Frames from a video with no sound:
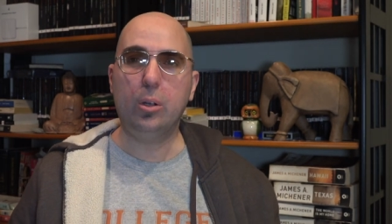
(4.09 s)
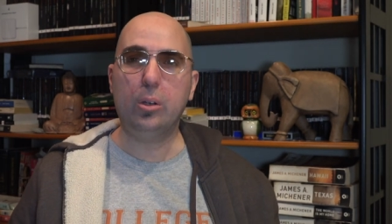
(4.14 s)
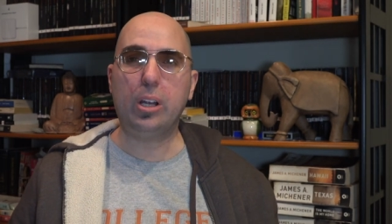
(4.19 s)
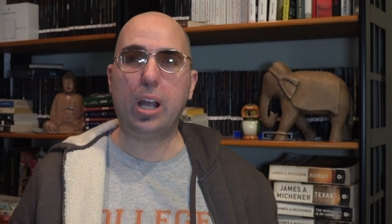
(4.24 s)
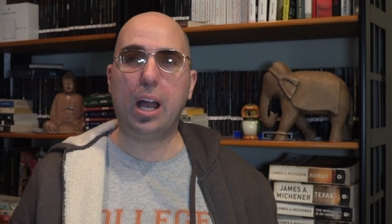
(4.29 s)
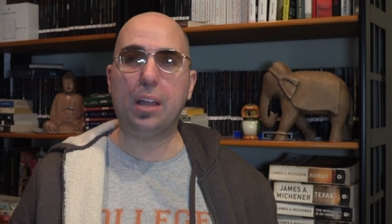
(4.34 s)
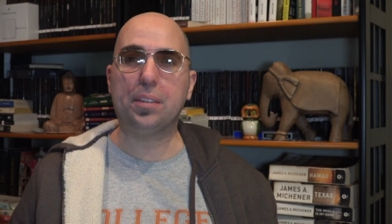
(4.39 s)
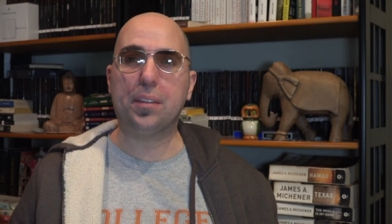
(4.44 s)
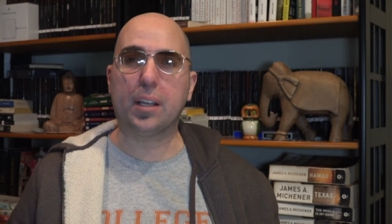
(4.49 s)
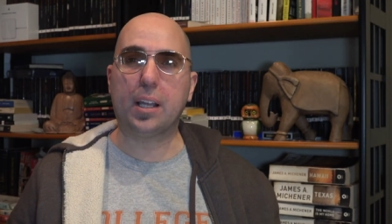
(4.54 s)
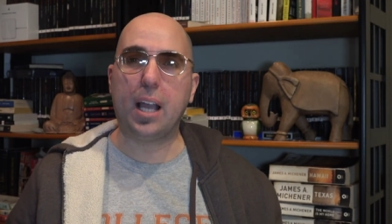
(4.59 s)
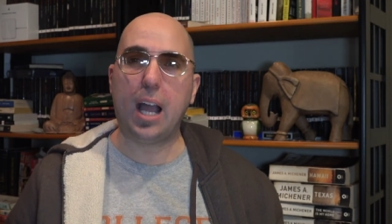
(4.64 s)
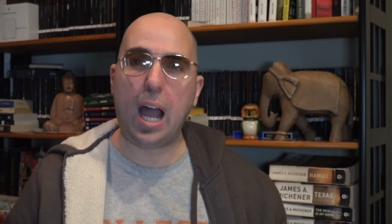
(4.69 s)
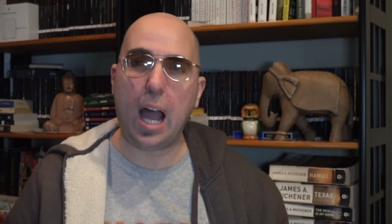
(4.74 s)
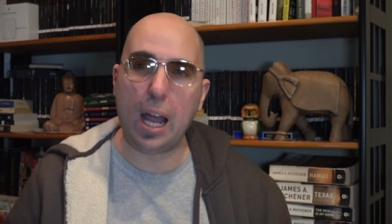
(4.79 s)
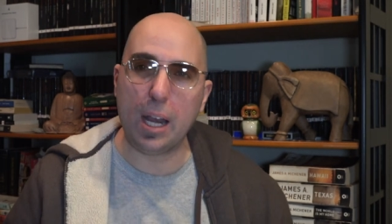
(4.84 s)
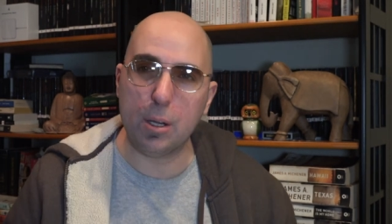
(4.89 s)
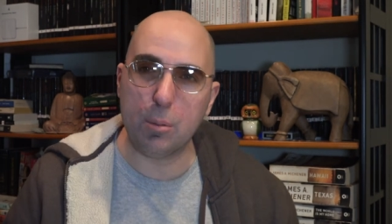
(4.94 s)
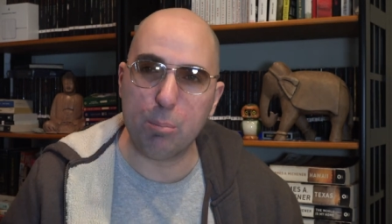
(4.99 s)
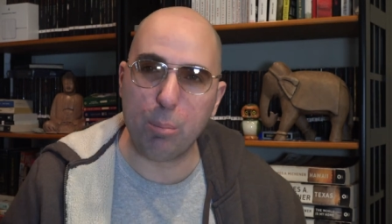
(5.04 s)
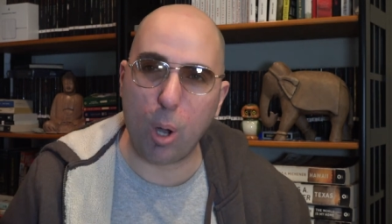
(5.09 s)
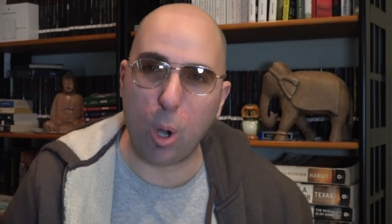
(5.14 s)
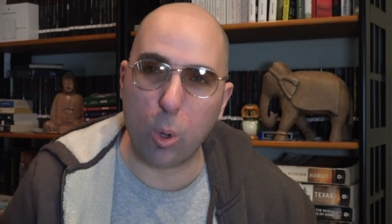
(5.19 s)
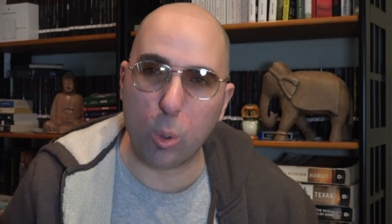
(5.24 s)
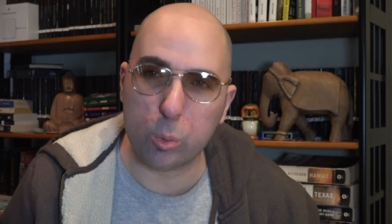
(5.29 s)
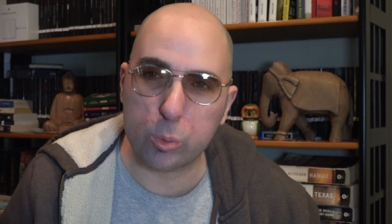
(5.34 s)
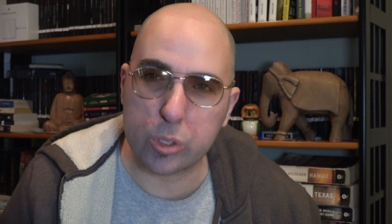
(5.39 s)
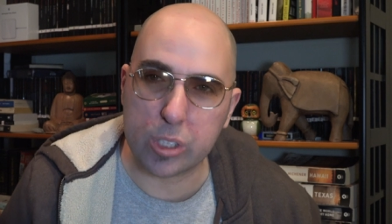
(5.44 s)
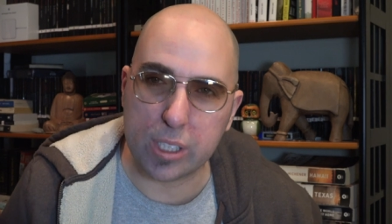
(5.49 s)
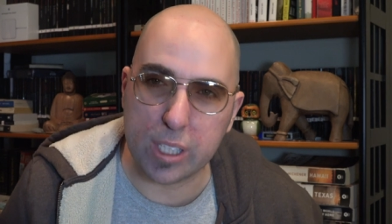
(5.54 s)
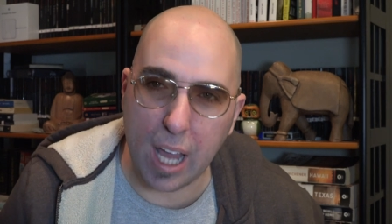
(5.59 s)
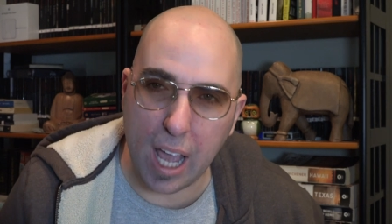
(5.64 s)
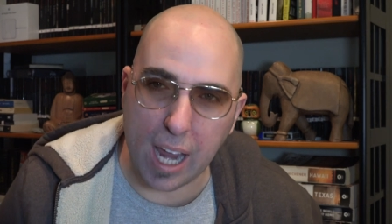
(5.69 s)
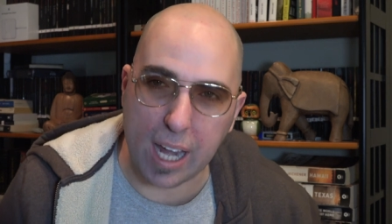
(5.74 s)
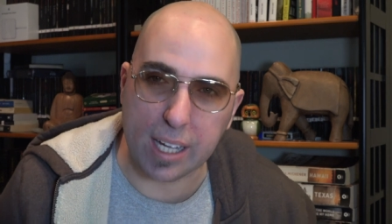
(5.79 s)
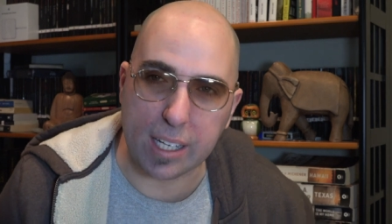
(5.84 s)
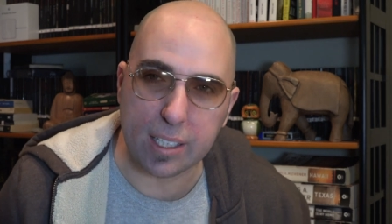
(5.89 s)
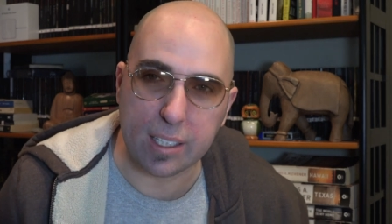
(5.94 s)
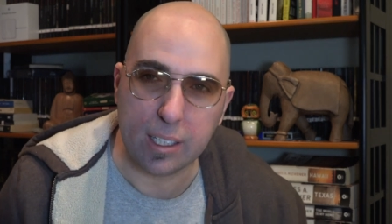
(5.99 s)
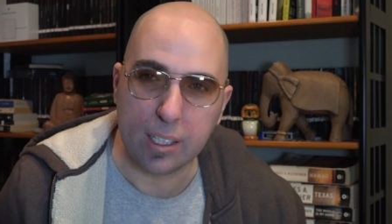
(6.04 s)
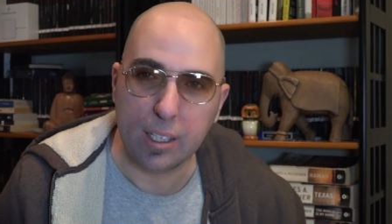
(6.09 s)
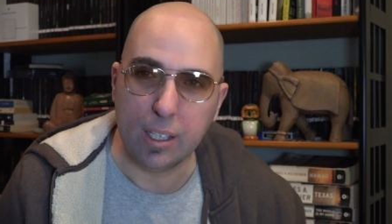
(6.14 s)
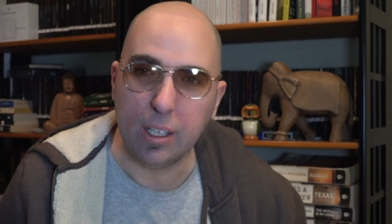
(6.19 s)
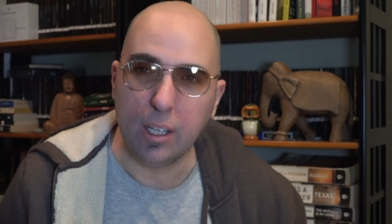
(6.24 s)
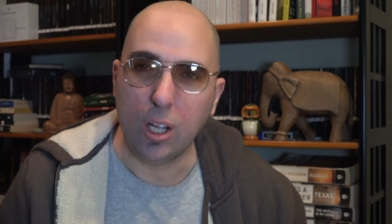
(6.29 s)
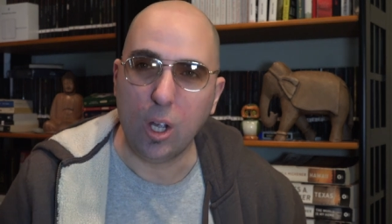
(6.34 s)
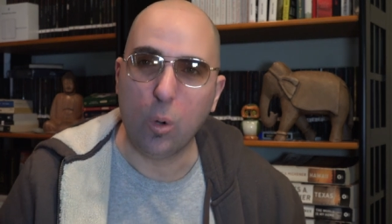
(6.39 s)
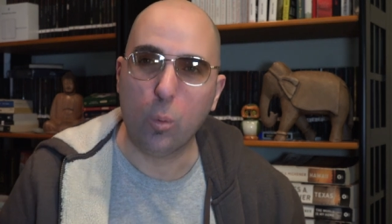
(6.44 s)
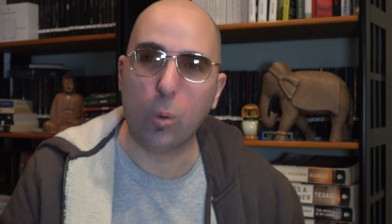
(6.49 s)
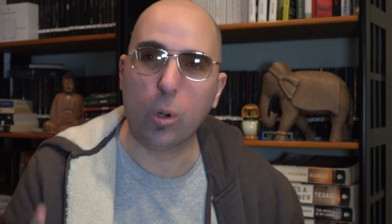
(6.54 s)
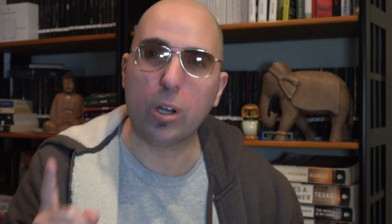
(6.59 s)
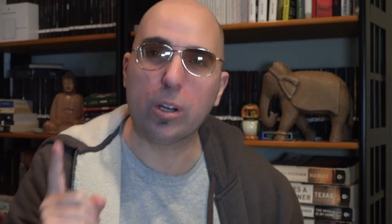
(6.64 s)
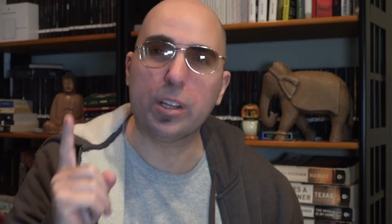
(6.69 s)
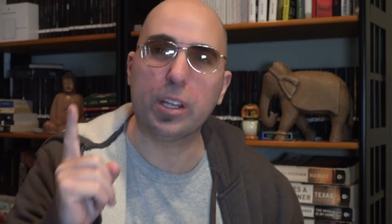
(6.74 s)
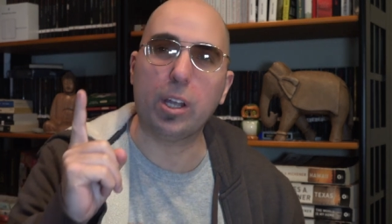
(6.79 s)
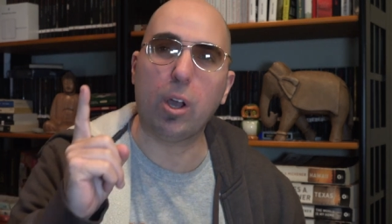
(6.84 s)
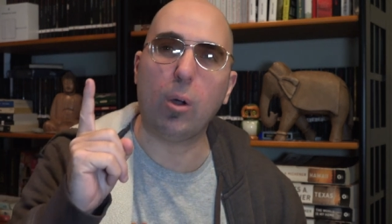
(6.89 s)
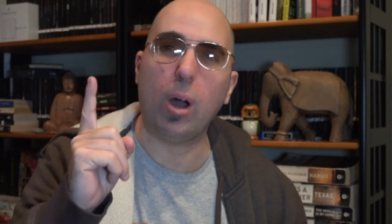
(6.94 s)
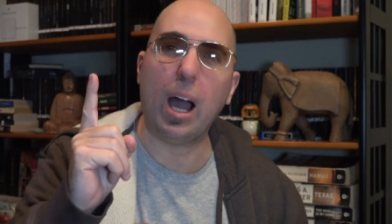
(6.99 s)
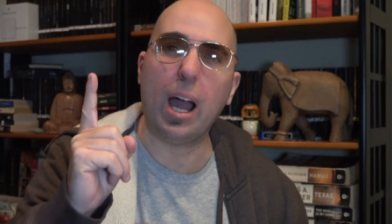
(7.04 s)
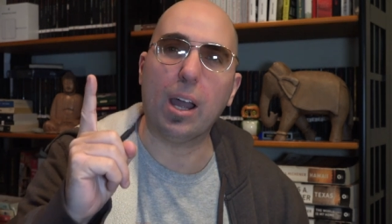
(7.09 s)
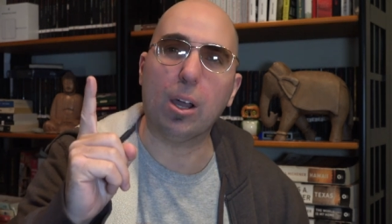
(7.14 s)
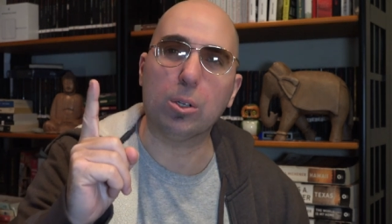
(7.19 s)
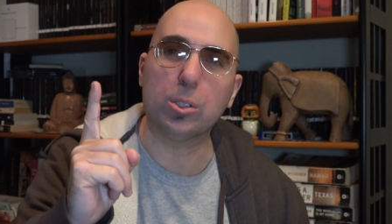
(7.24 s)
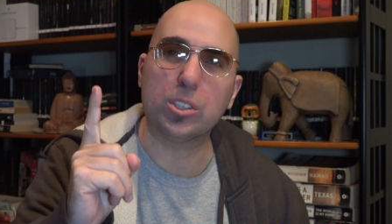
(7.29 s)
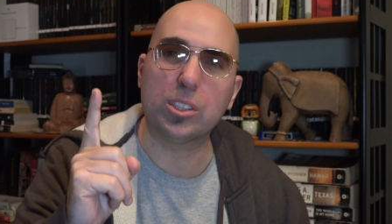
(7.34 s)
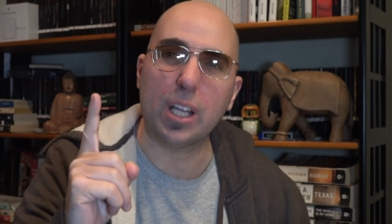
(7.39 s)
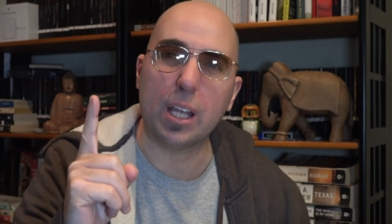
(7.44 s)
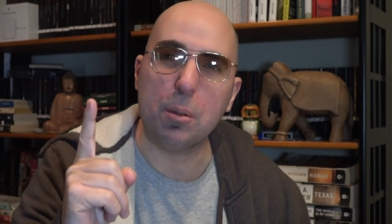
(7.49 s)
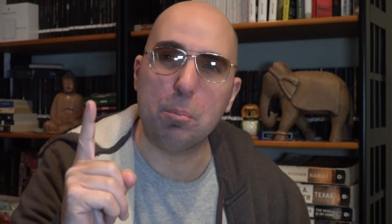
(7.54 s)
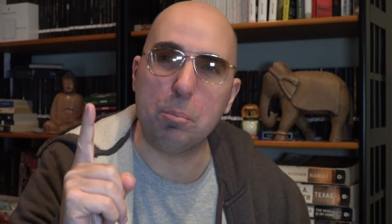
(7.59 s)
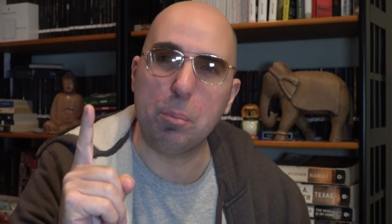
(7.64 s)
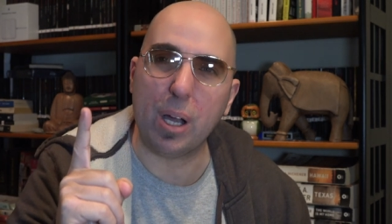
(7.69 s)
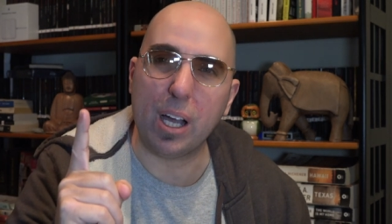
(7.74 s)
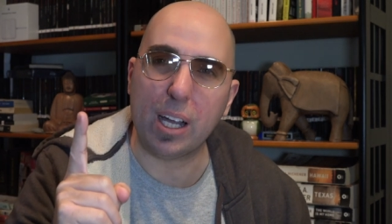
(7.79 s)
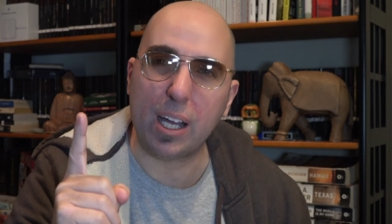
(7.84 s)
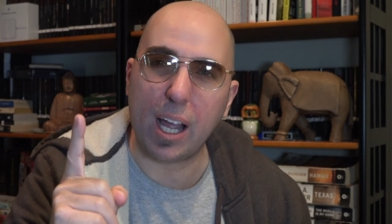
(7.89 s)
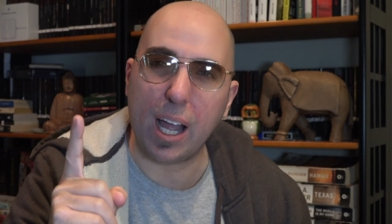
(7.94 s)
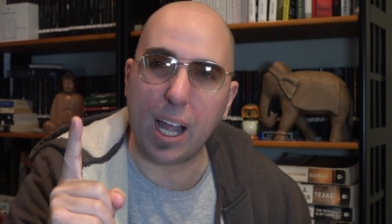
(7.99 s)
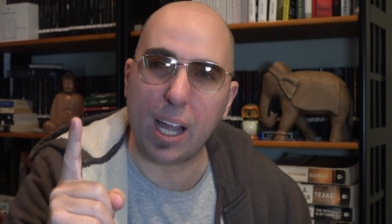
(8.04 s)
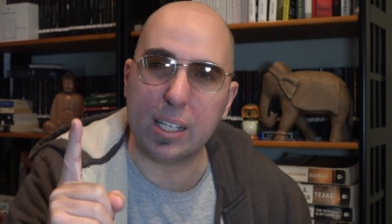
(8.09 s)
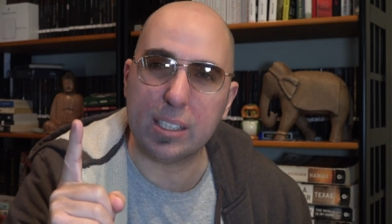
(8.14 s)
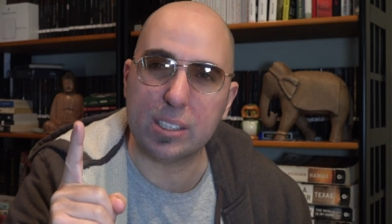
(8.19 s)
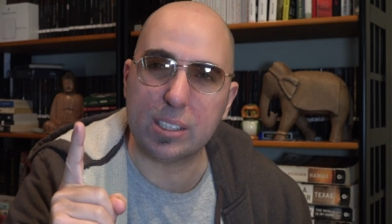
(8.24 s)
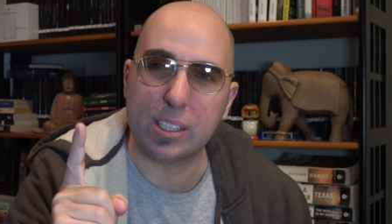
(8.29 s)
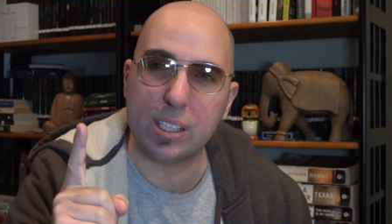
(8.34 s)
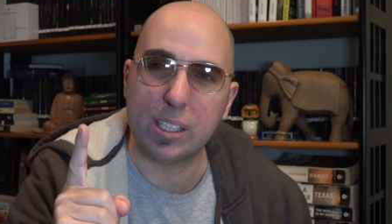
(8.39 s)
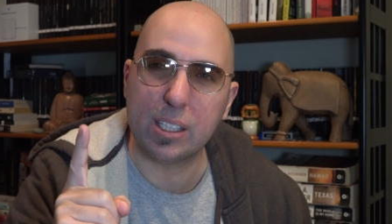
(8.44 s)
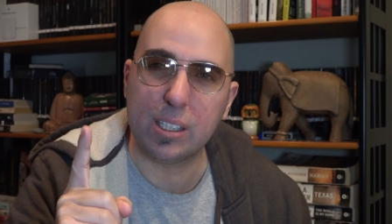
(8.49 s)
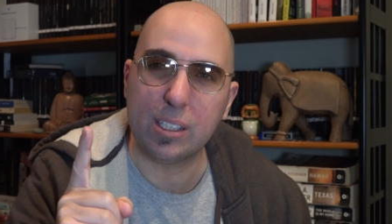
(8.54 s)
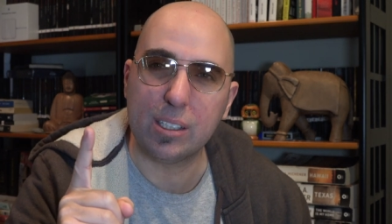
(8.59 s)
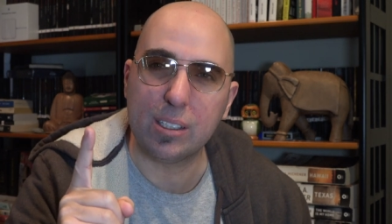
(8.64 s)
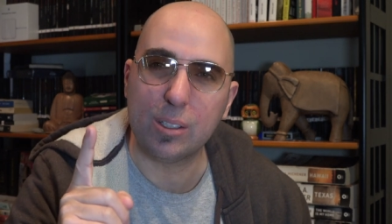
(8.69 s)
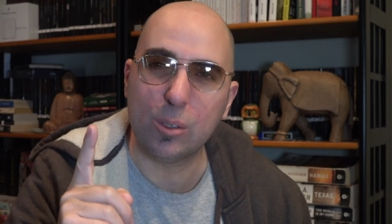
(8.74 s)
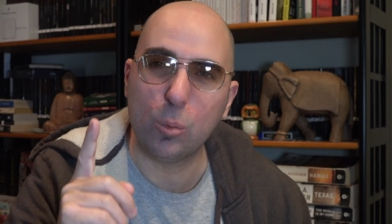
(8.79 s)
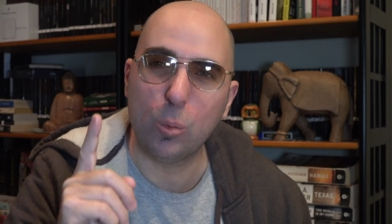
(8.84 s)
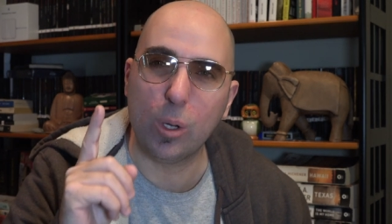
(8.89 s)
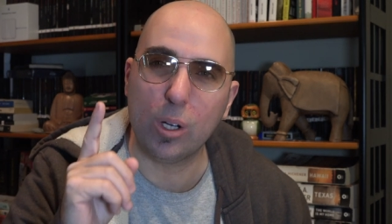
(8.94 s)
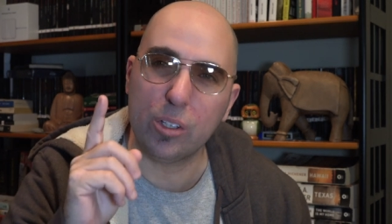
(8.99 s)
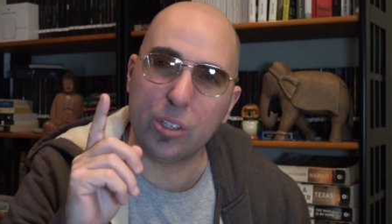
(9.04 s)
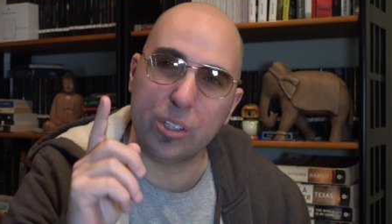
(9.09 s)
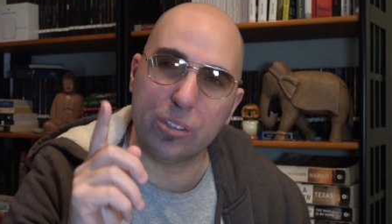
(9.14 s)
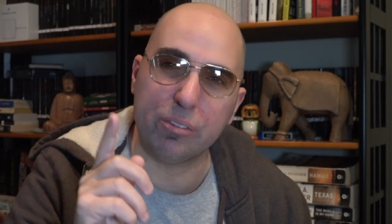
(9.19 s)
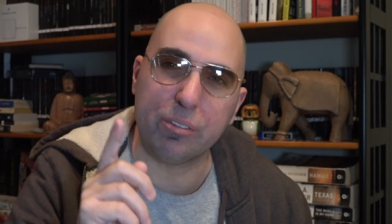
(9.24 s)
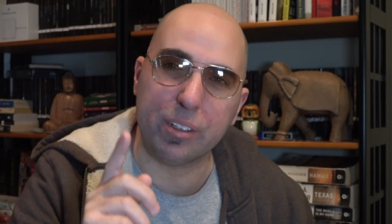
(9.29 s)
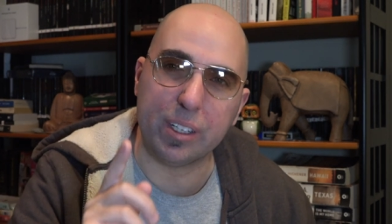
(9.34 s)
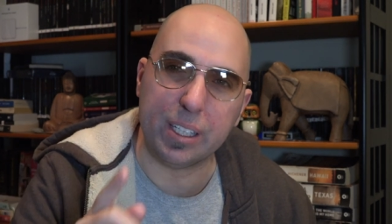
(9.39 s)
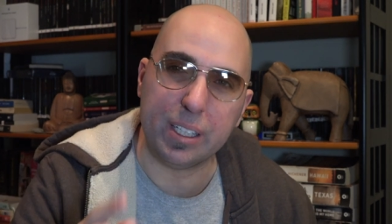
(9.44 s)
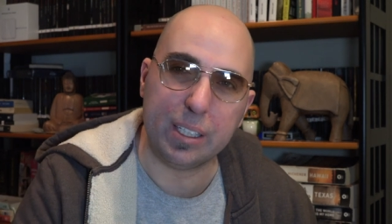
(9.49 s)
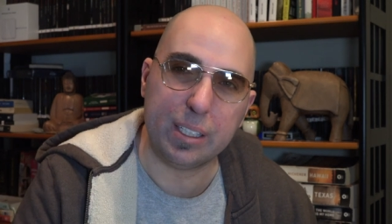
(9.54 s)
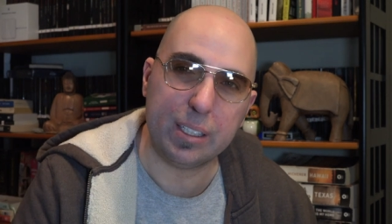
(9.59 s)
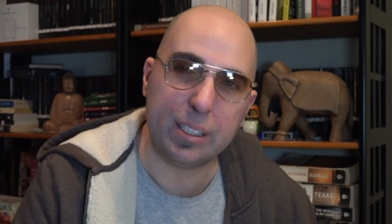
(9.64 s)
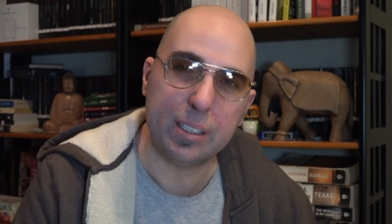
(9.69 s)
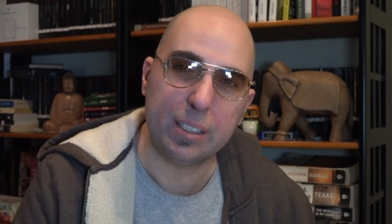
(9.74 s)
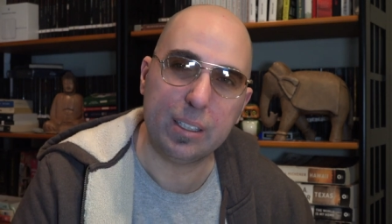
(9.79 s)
Got the Cotton Bowl tonight, where the Ohio State Buckeyes will defeat